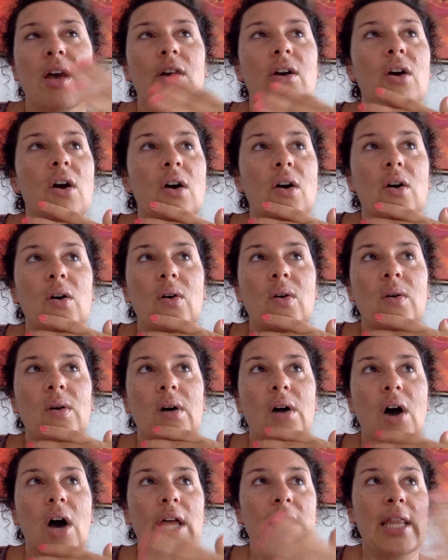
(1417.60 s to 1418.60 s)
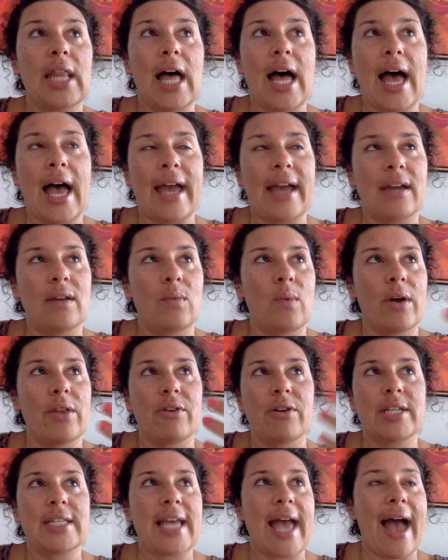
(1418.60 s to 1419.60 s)
Go online,
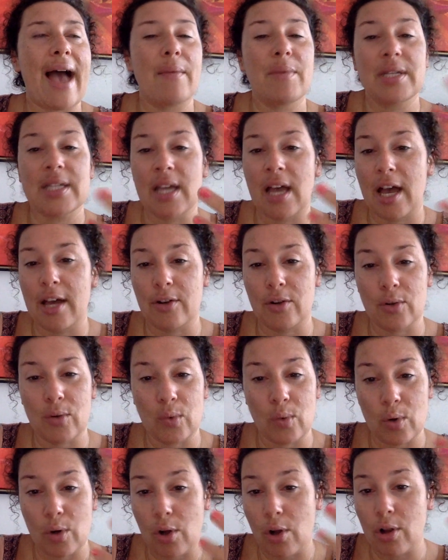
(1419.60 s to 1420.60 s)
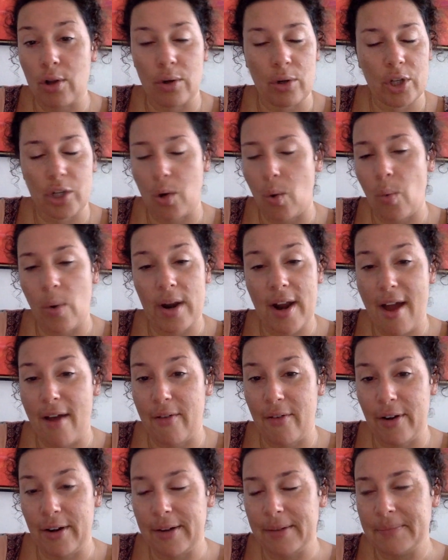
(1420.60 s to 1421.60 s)
whether it's Amazon or Google or,
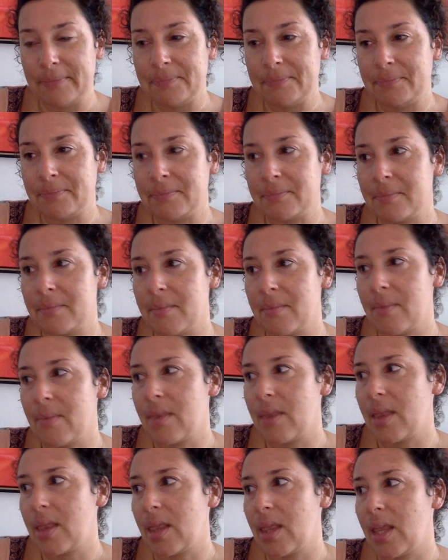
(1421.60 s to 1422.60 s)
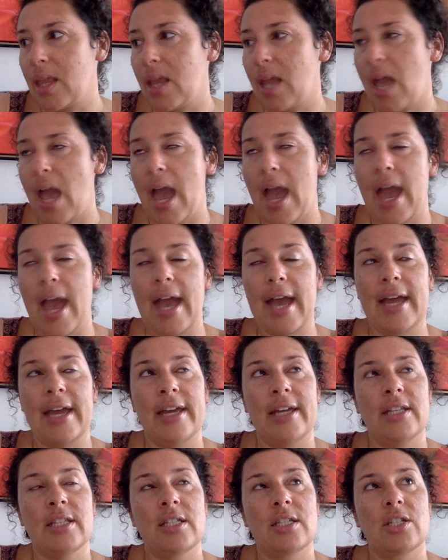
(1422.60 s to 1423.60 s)
whatever,
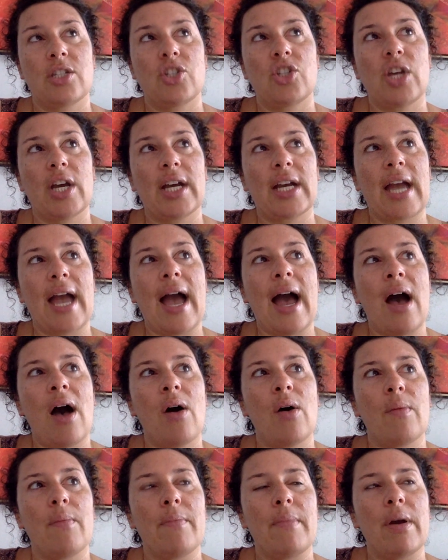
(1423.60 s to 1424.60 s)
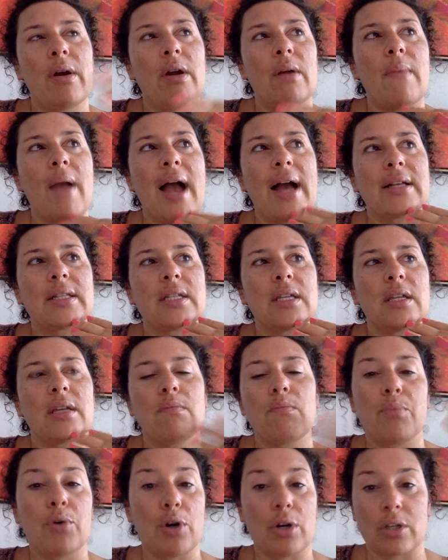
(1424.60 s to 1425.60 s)
and check out Mary
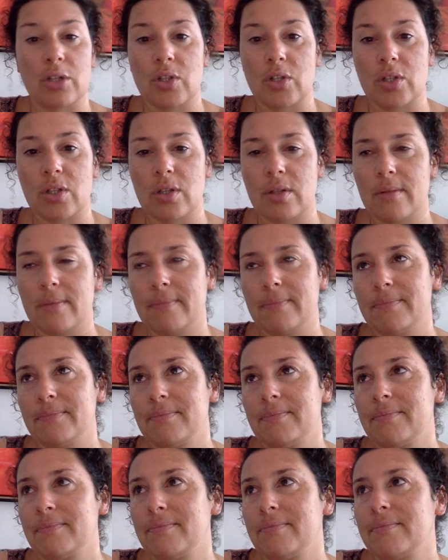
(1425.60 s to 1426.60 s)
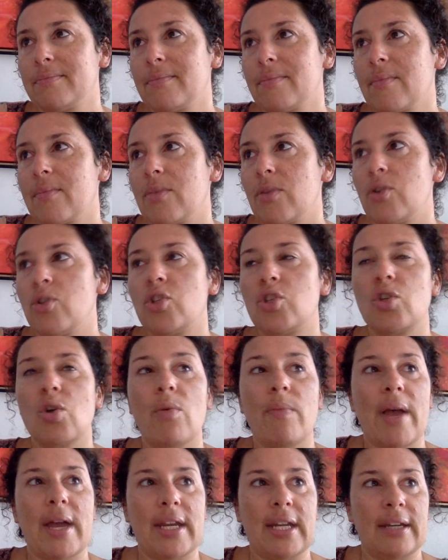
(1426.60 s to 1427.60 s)
Magdalene books. There's
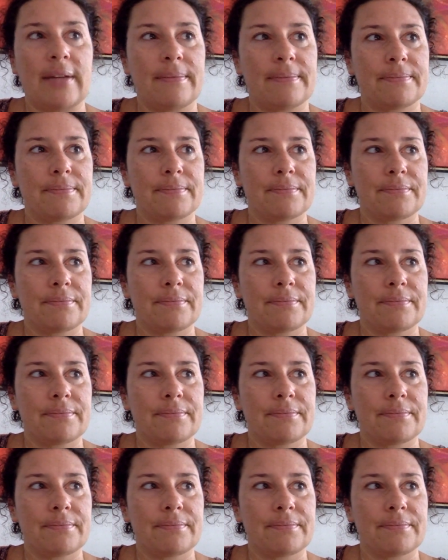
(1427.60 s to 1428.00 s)
so many.